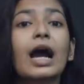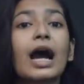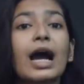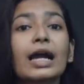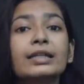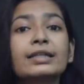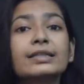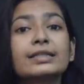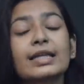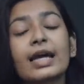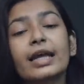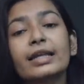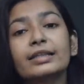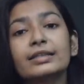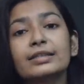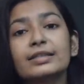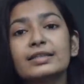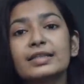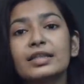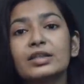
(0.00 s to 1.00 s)

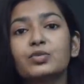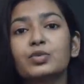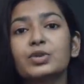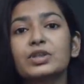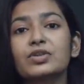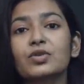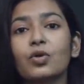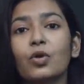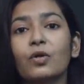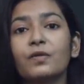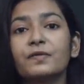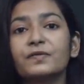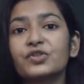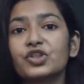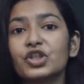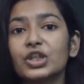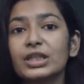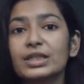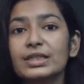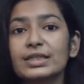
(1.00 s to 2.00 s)
Understanding the sequence of
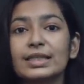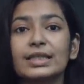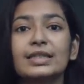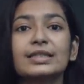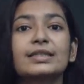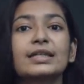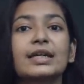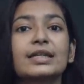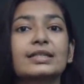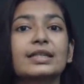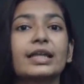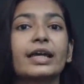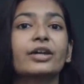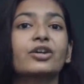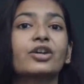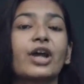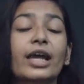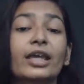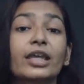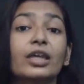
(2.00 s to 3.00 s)
genes is thus
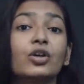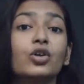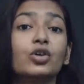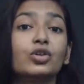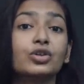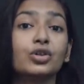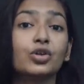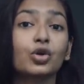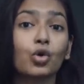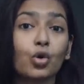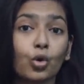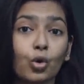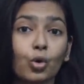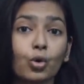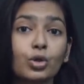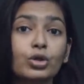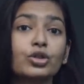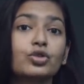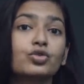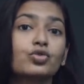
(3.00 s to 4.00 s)
like cracking the
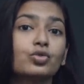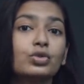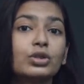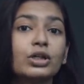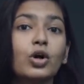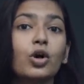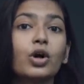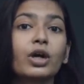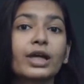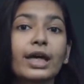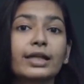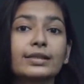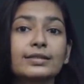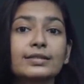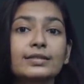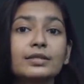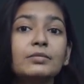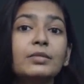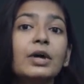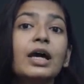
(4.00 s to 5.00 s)
code to the
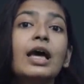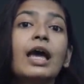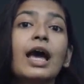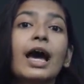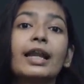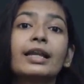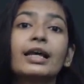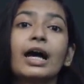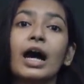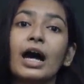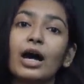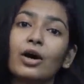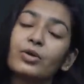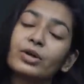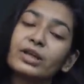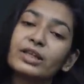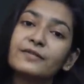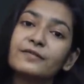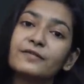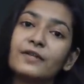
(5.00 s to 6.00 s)
organism and
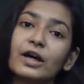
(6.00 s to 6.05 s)
how it